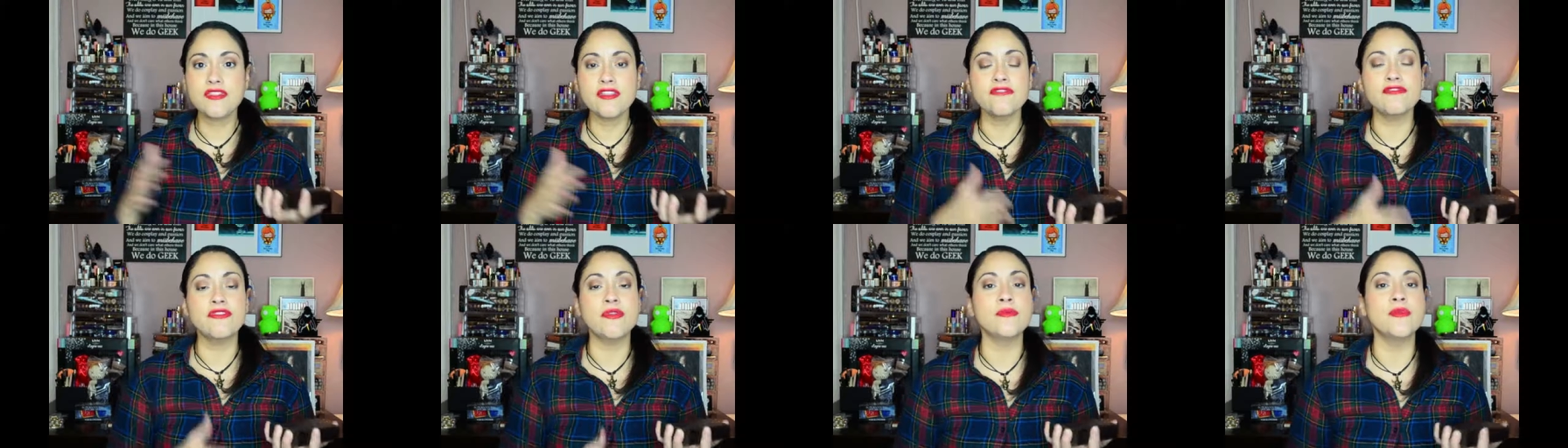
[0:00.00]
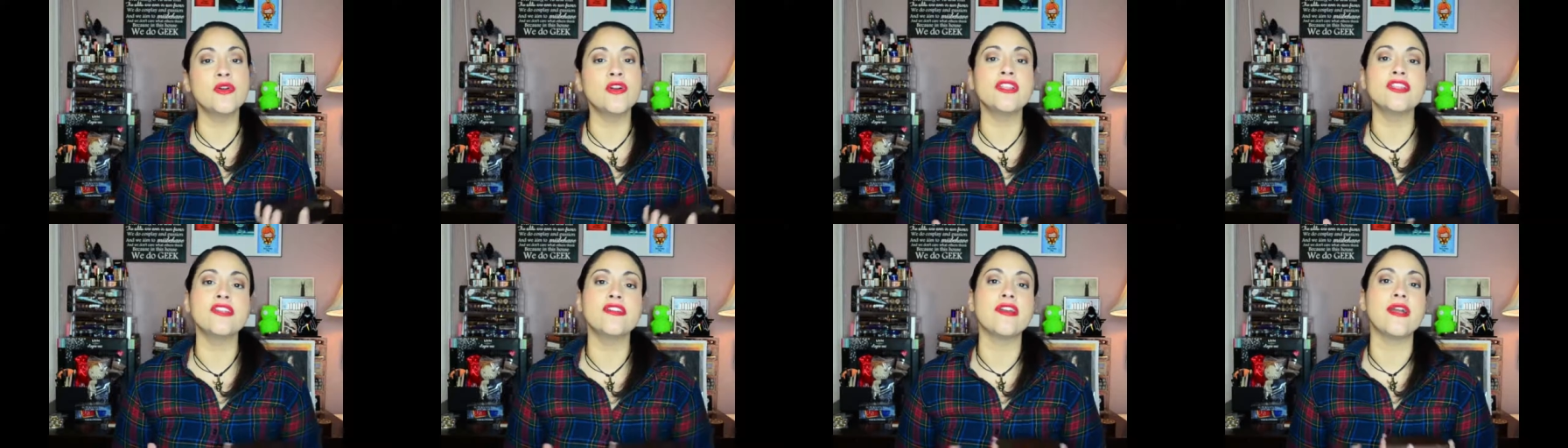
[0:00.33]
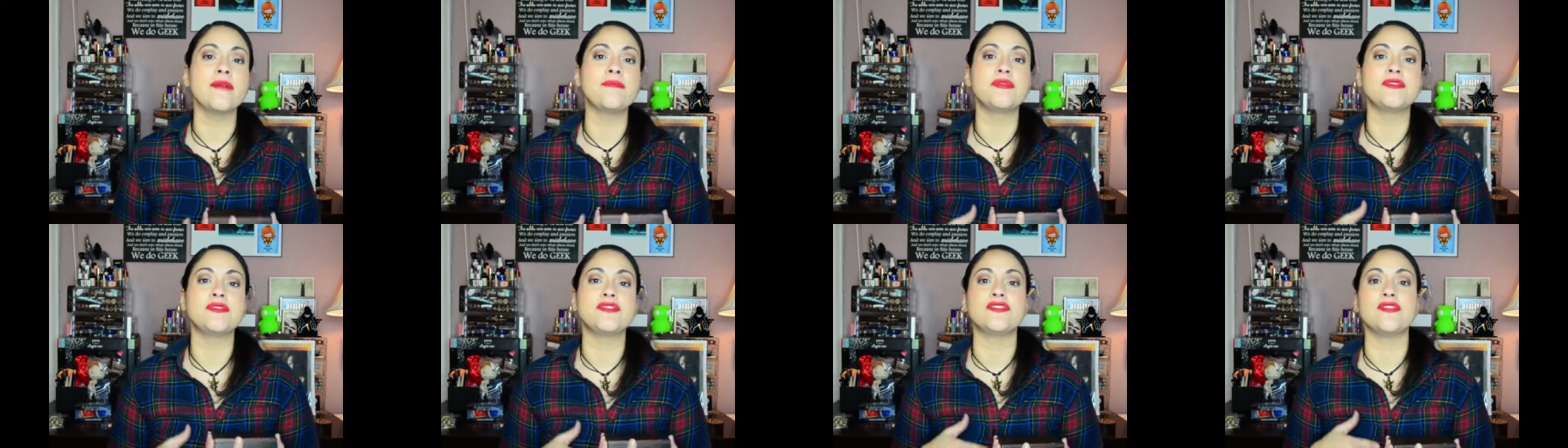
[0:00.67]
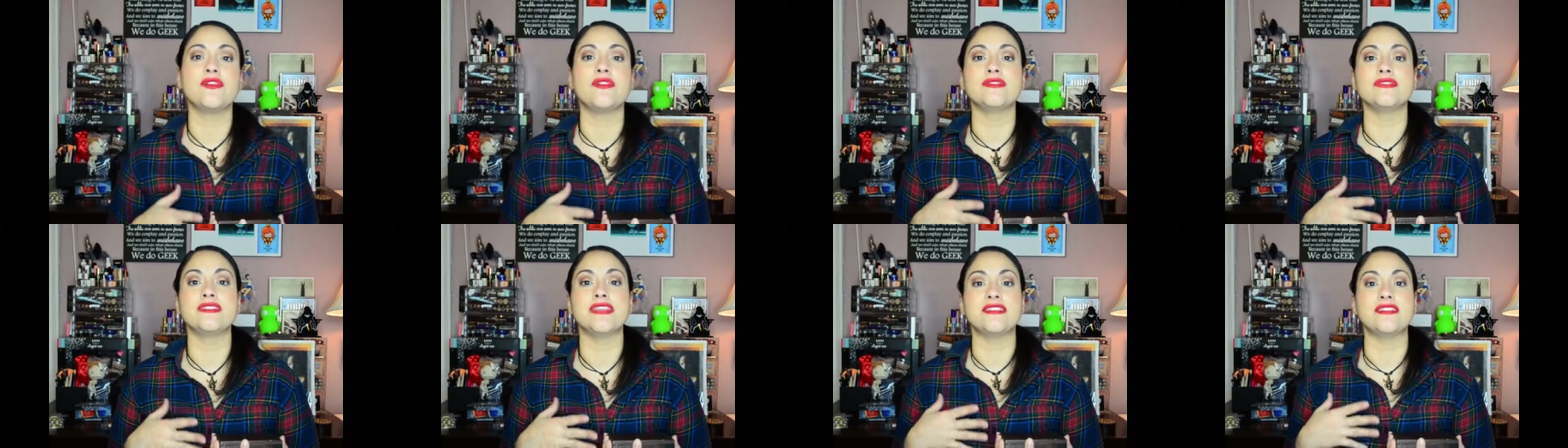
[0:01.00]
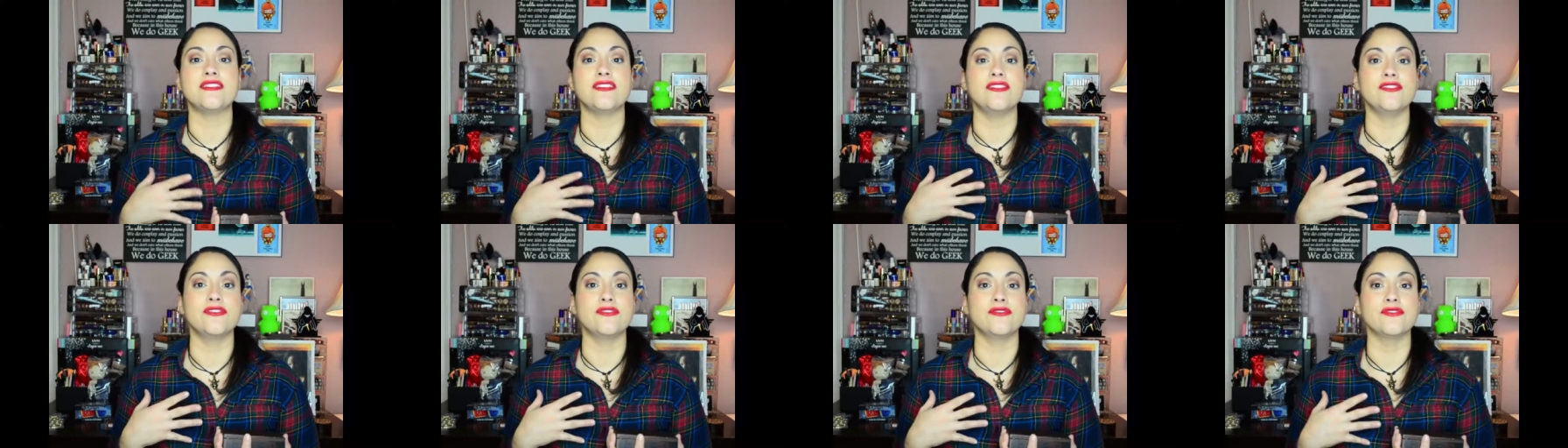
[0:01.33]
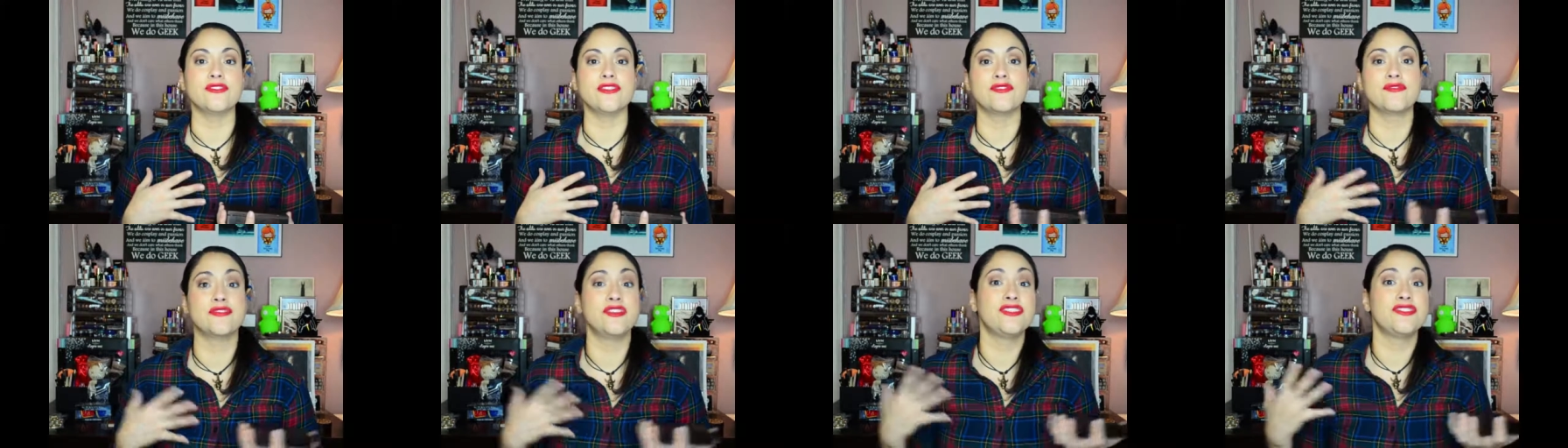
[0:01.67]
from earlier episodes, like, you know, the
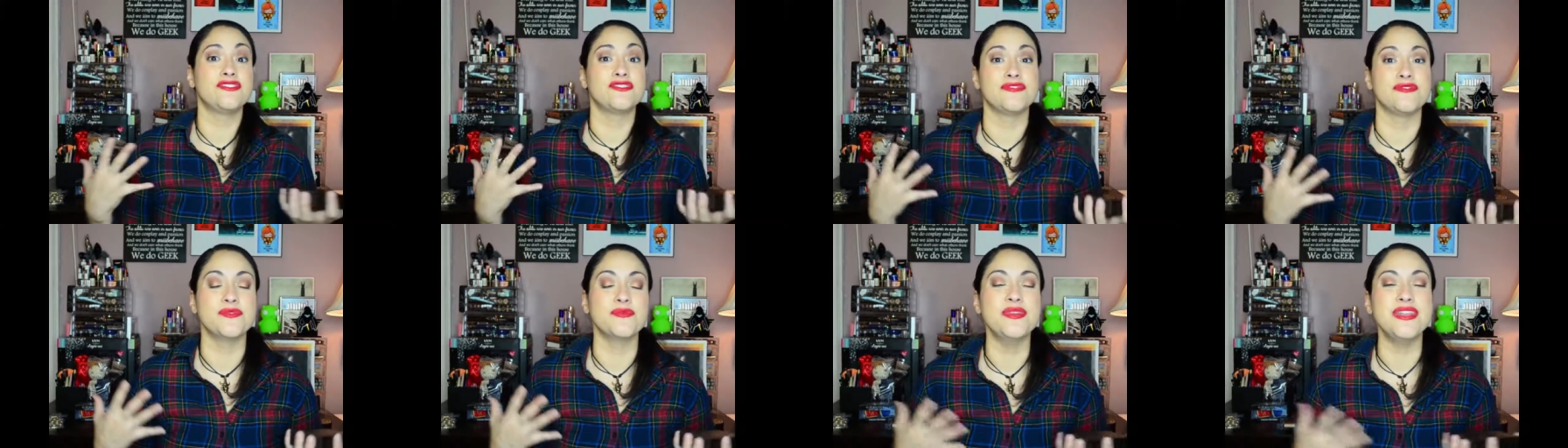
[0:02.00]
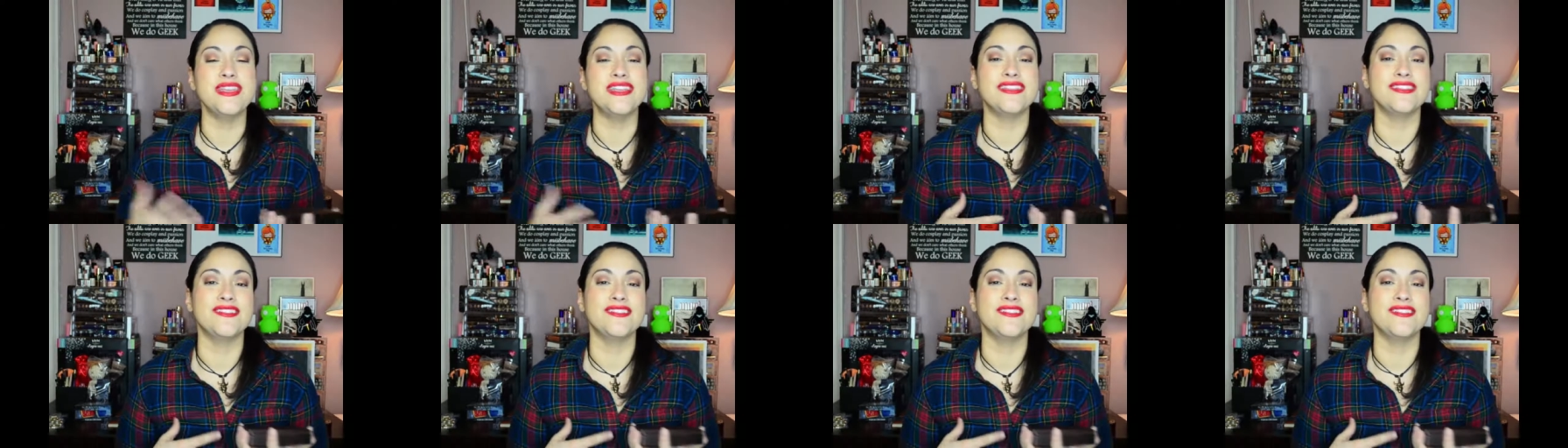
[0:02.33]
creature of the week,